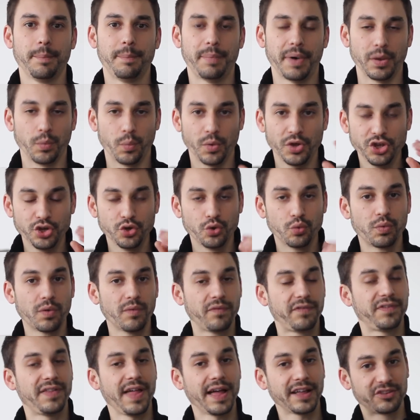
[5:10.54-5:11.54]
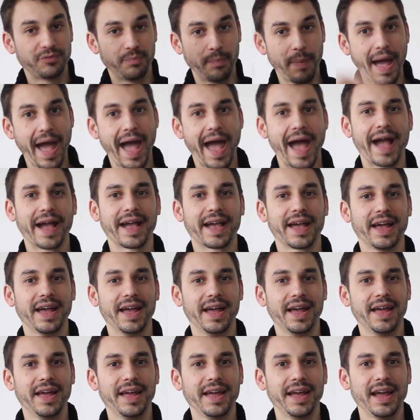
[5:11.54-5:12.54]
But when you reflect back,
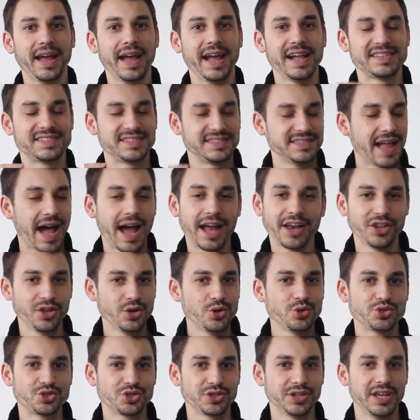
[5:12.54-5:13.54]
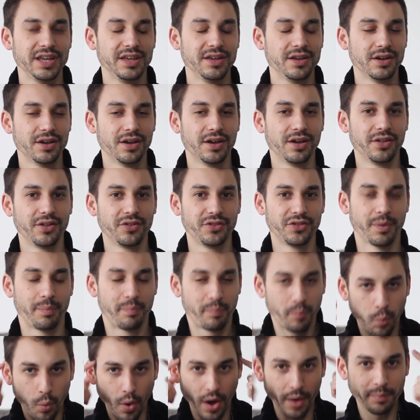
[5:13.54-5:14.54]
it's not usually the
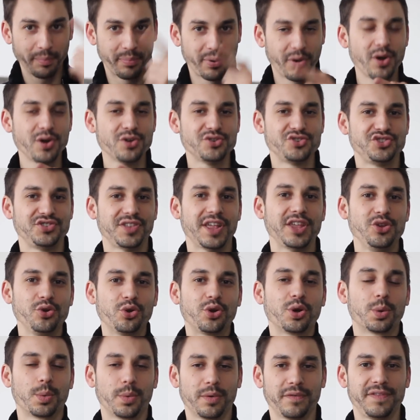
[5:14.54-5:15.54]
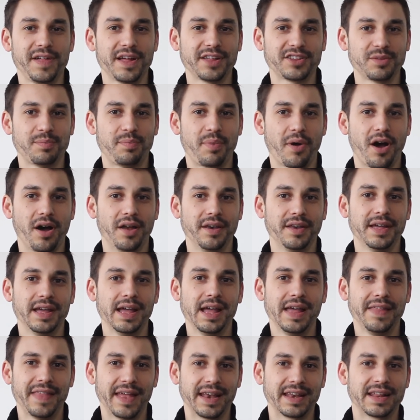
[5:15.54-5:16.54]
one push that you can reflect upon
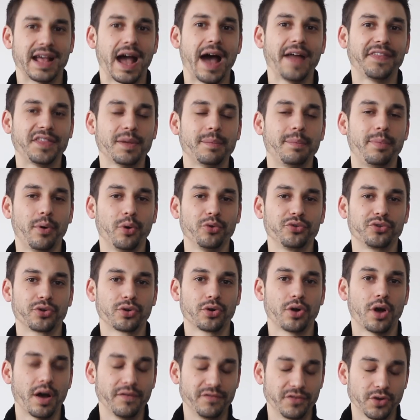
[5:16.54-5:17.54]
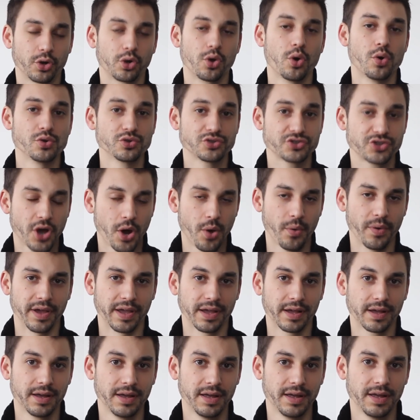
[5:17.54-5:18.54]
that got the boulder of your goals
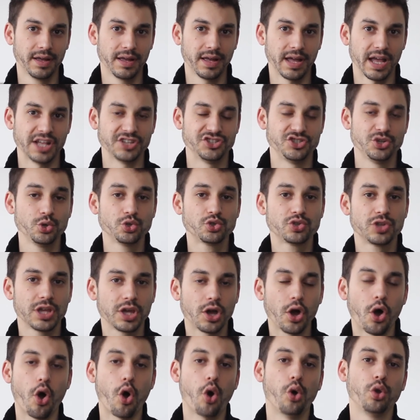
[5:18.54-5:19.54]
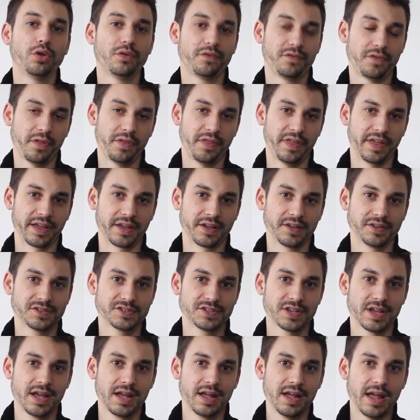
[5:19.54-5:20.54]
going. It's usually all of the
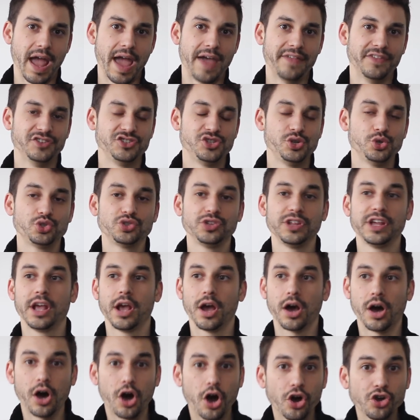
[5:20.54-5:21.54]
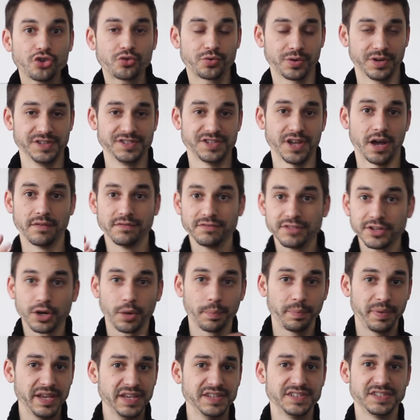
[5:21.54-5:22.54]
things. And there's usually hundreds of
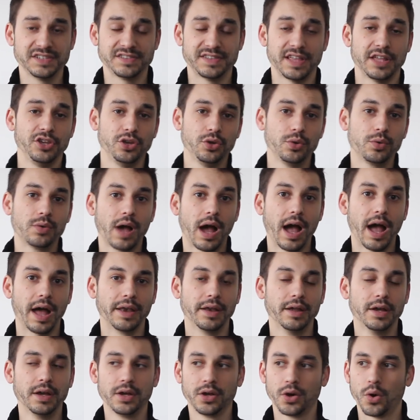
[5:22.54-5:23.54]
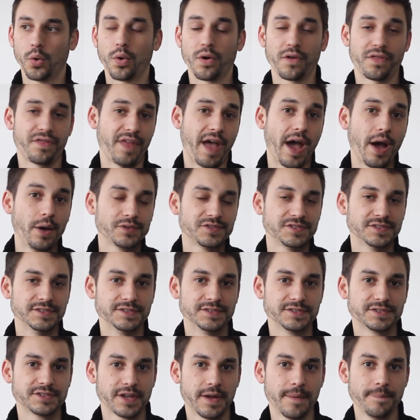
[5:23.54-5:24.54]
little pieces that you got, or
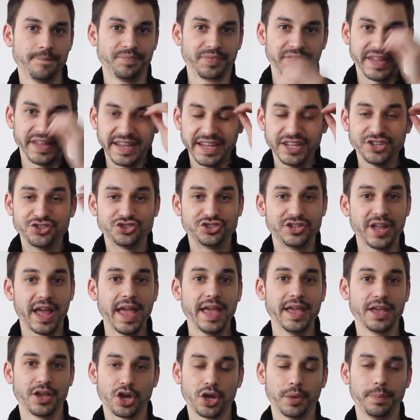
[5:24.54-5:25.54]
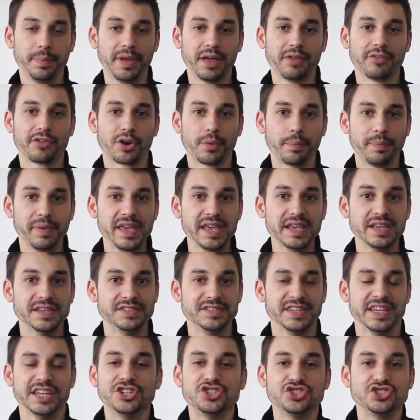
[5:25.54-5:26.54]
thousands. Each day could be a little
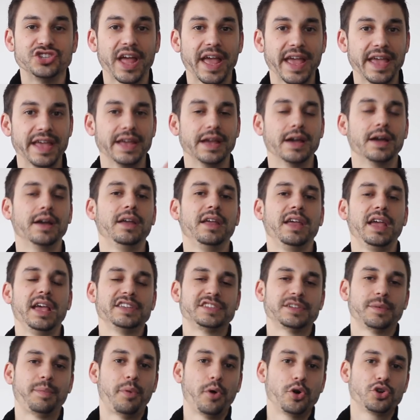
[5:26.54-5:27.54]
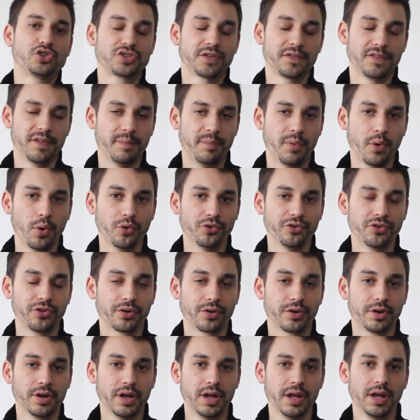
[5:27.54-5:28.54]
piece. Each day is a push of the
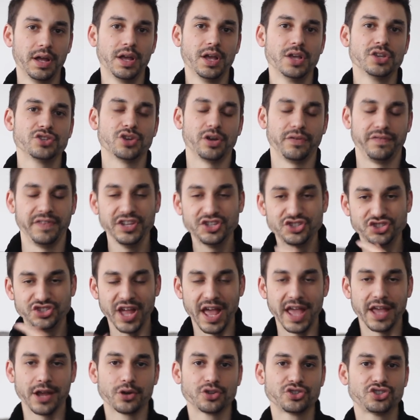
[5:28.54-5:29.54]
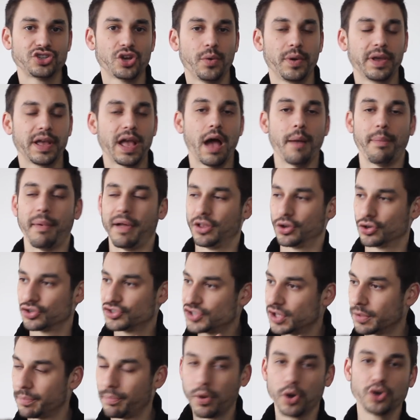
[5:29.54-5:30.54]
boulder. So if each day you're showing up and you're
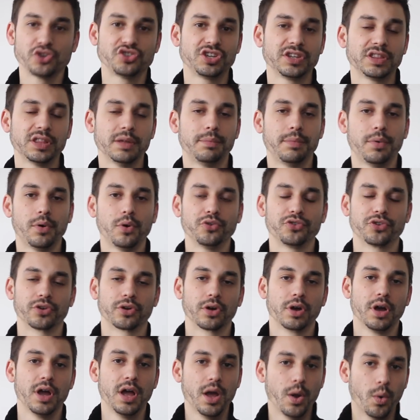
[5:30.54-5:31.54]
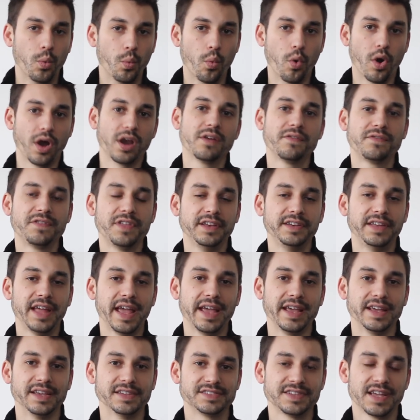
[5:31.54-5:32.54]
still pushing the boulder, one of the
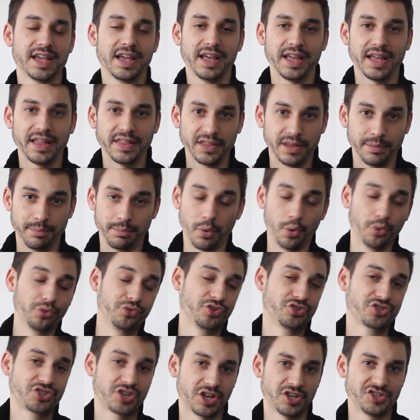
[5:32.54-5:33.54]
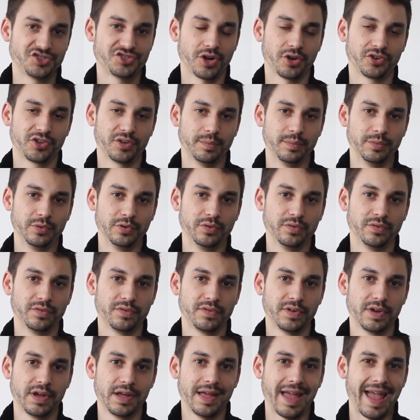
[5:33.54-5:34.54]
days, the boulder's gonna start to
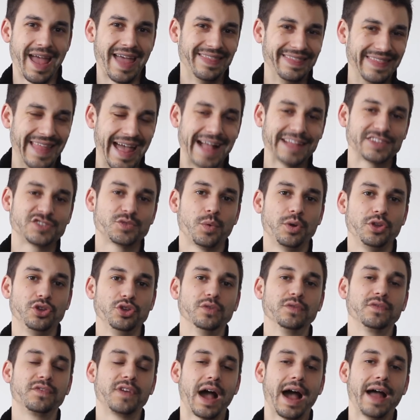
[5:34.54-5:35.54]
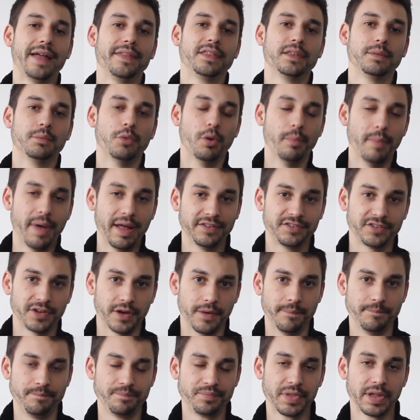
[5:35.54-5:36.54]
move. And that's when you've gotten the
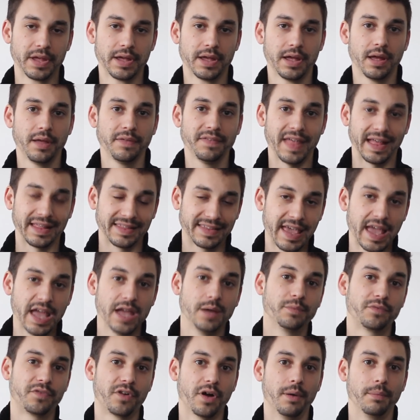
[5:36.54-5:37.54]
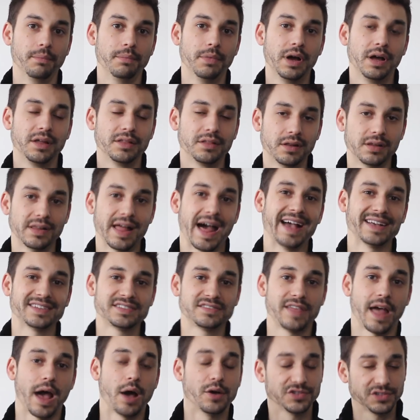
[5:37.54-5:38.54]
momentum that came from the
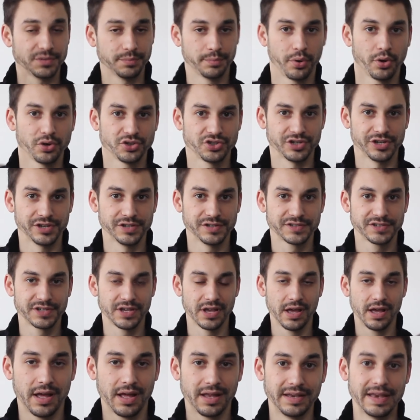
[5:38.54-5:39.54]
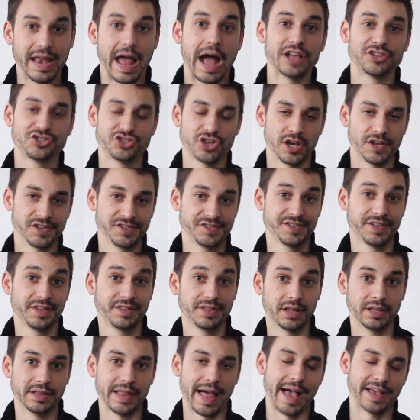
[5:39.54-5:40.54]
last thousand pushes, not just
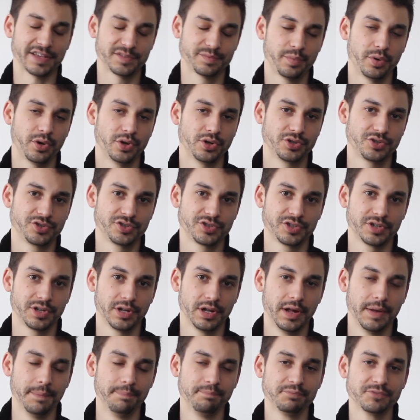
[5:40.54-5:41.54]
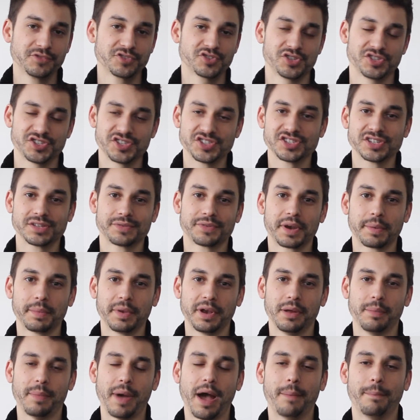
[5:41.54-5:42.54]
the last push. So, this is a little
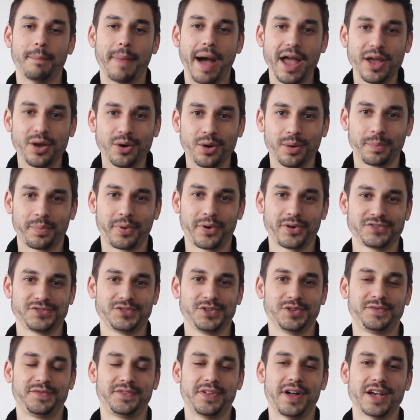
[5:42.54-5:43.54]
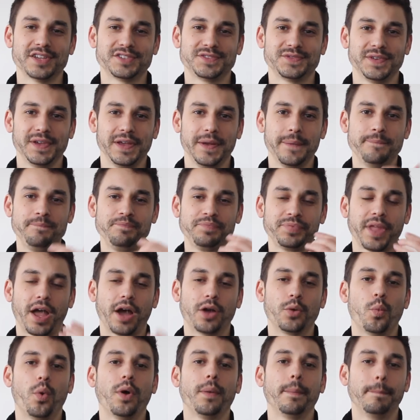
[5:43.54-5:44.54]
bit about my own personal philosophy
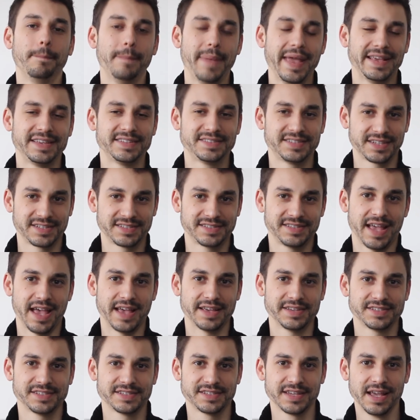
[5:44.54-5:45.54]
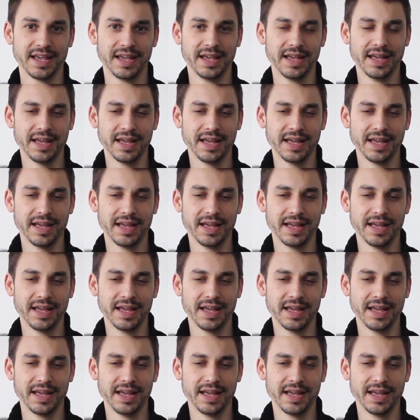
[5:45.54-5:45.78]
on what makes success.